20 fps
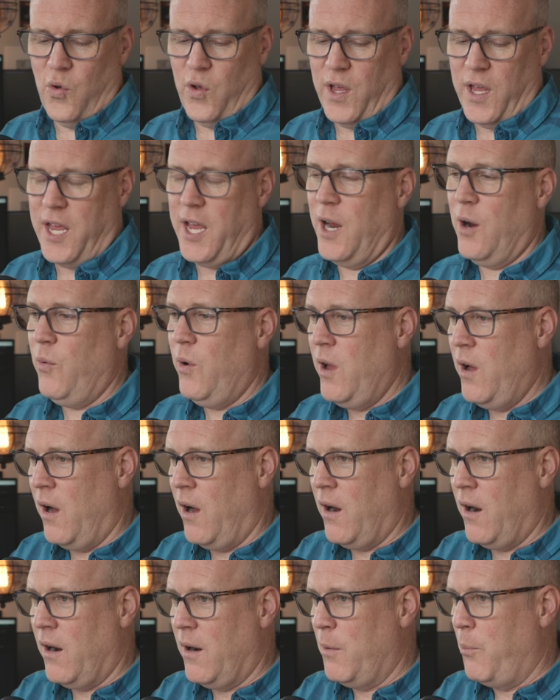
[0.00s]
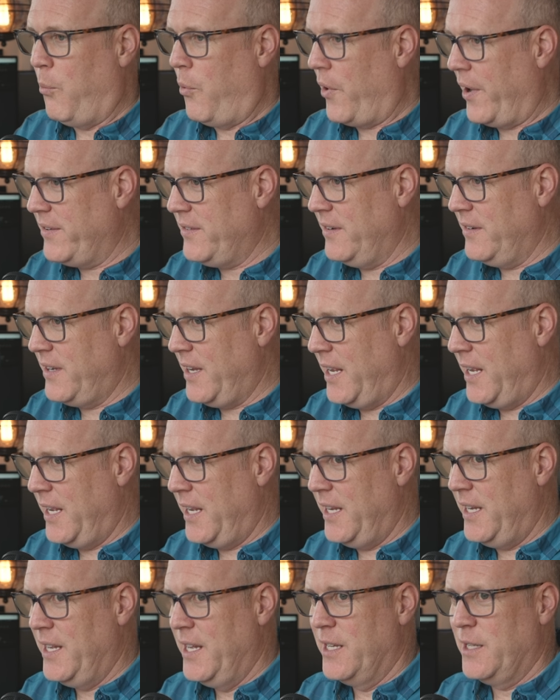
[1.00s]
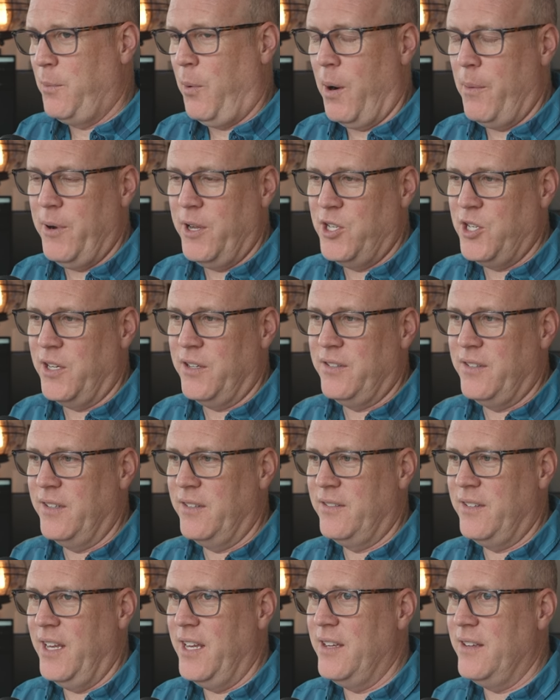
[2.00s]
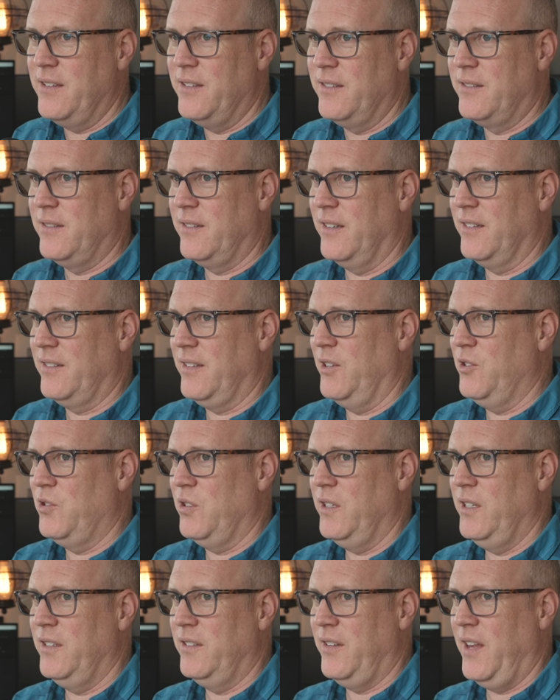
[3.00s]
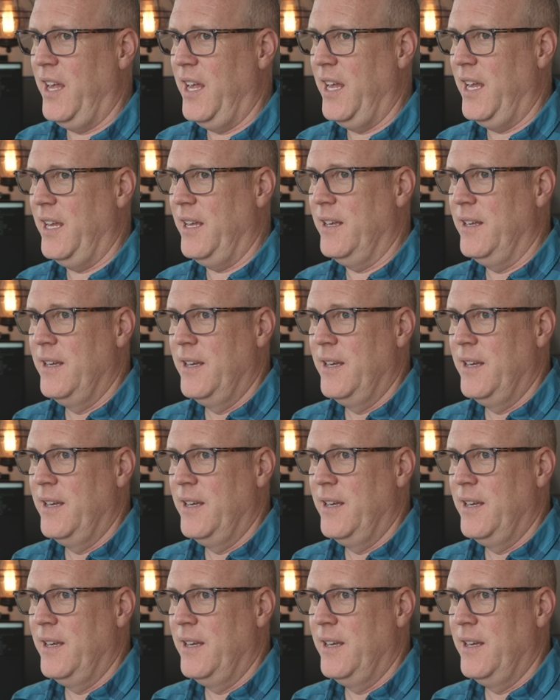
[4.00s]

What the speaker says: Here we are, present day. Department of Justice is essentially saying,